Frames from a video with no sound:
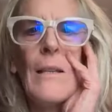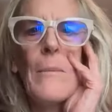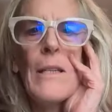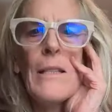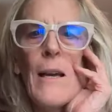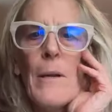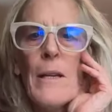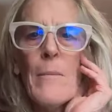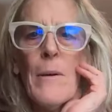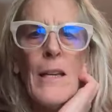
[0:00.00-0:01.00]
In the meantime,
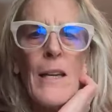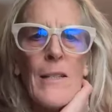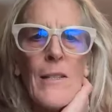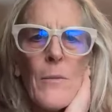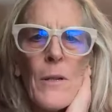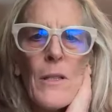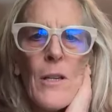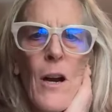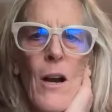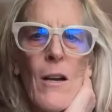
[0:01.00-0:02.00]
anybody else want to
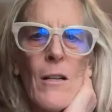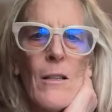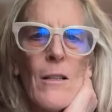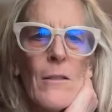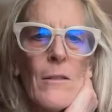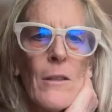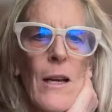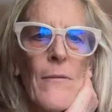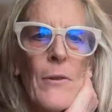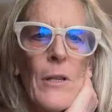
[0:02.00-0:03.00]
talk or
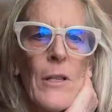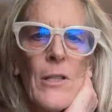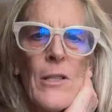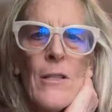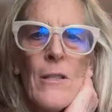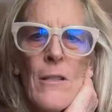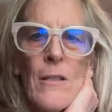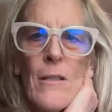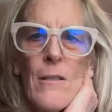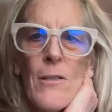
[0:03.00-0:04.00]
have
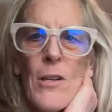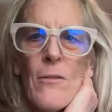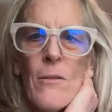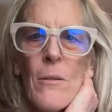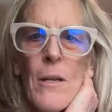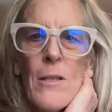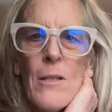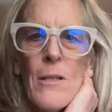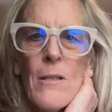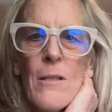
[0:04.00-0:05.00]
questions, general
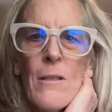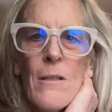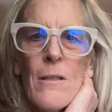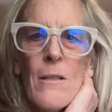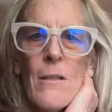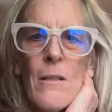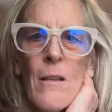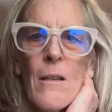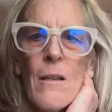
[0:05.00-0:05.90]
questions?